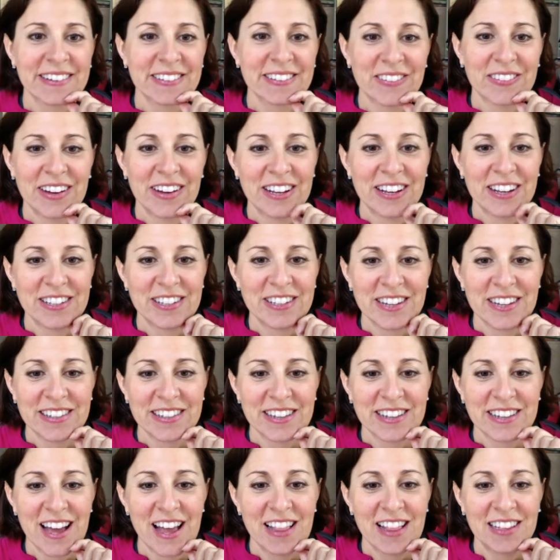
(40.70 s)
Wait,
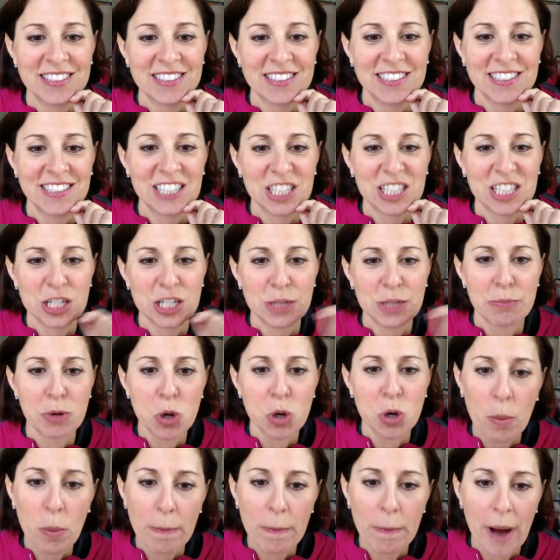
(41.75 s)
technology.
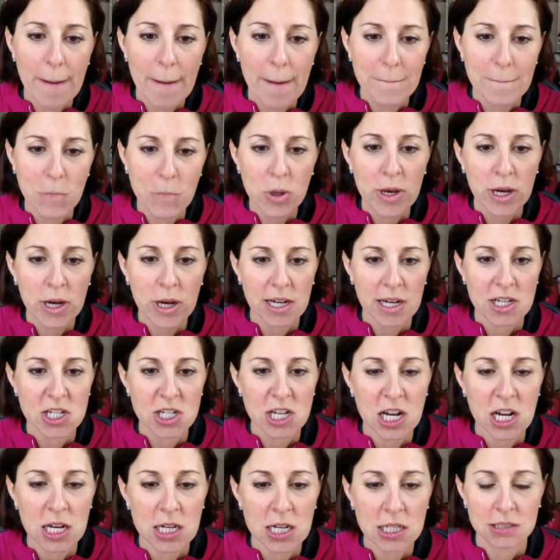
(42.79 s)
Boom.
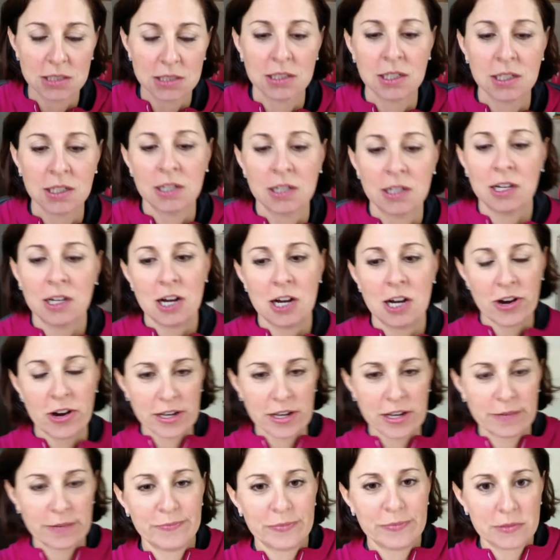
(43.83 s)
Booyakasha. All right.
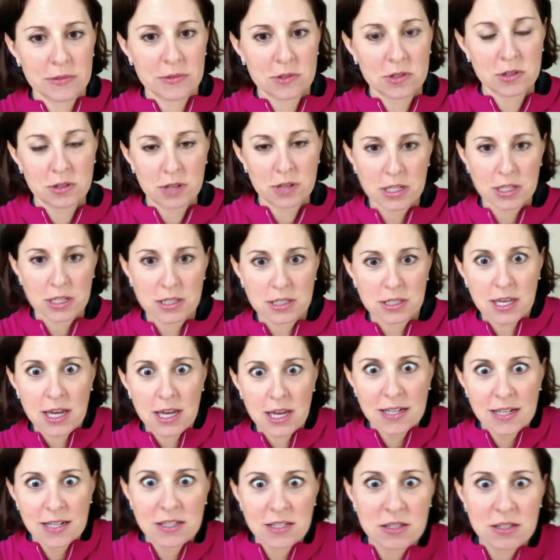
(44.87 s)
So let's
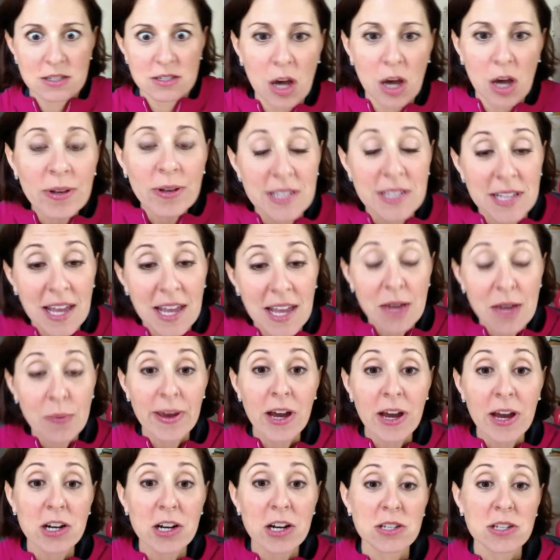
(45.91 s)
get going. Today we
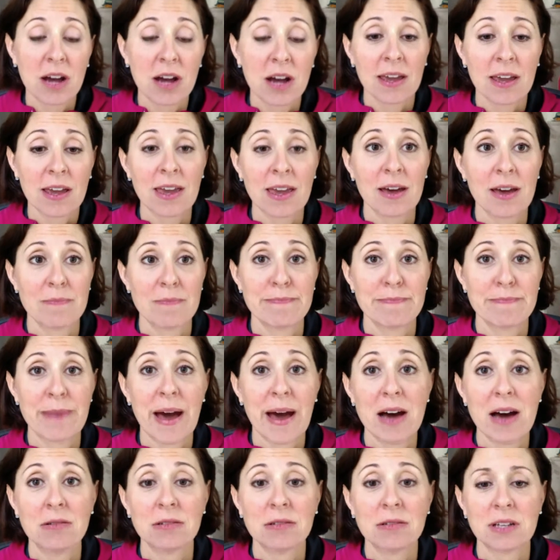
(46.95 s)
are talking
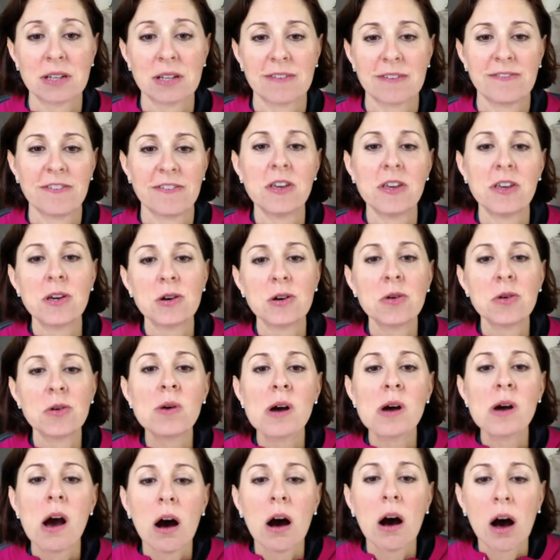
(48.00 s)
about a few
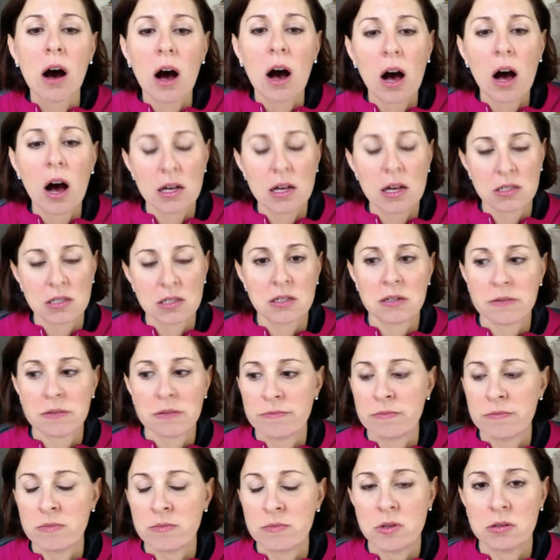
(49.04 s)

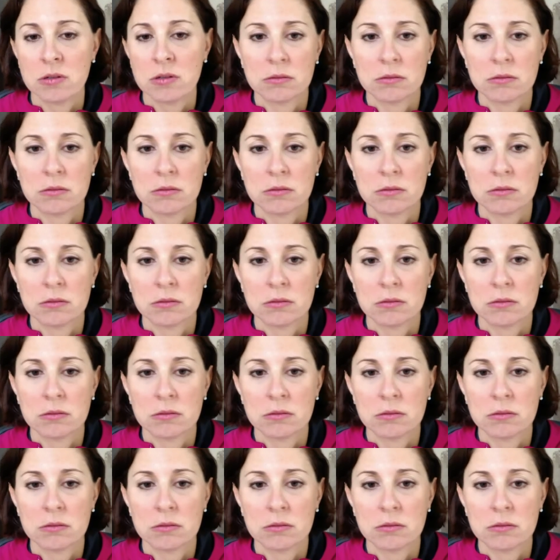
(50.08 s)
awesome